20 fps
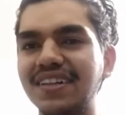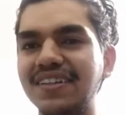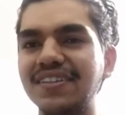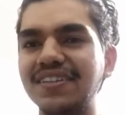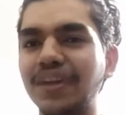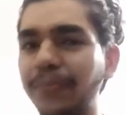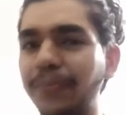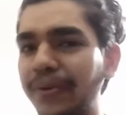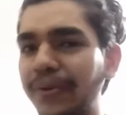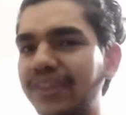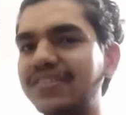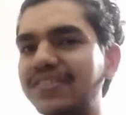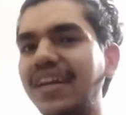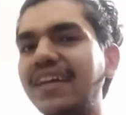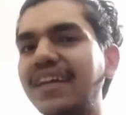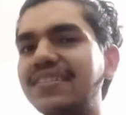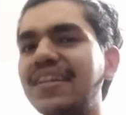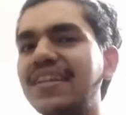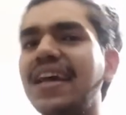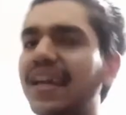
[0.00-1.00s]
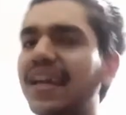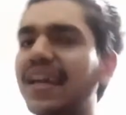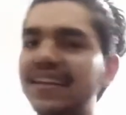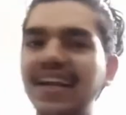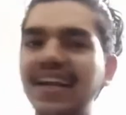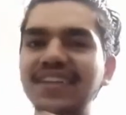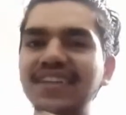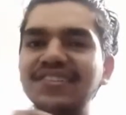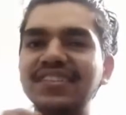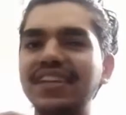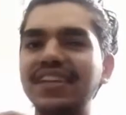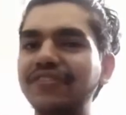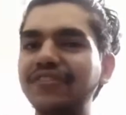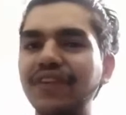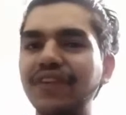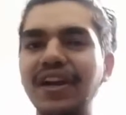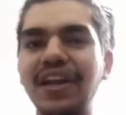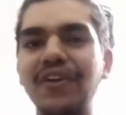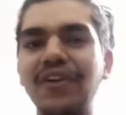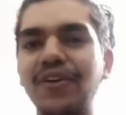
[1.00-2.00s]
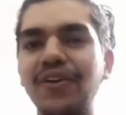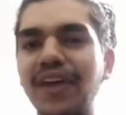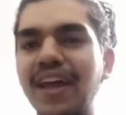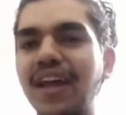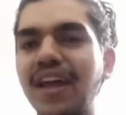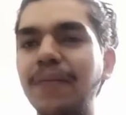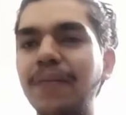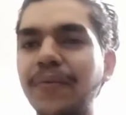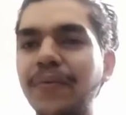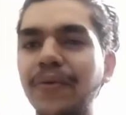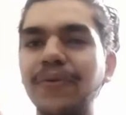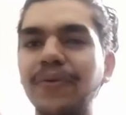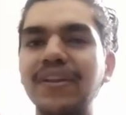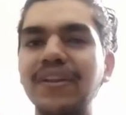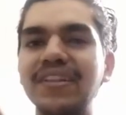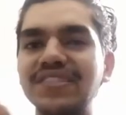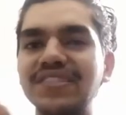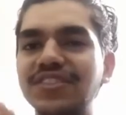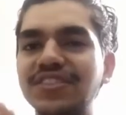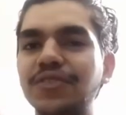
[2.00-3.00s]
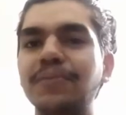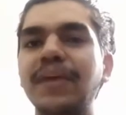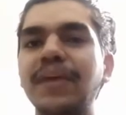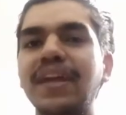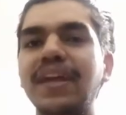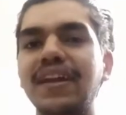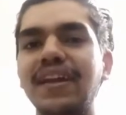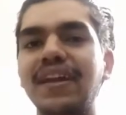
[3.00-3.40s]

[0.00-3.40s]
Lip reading: computer science, that's definitely gonna help you in this domain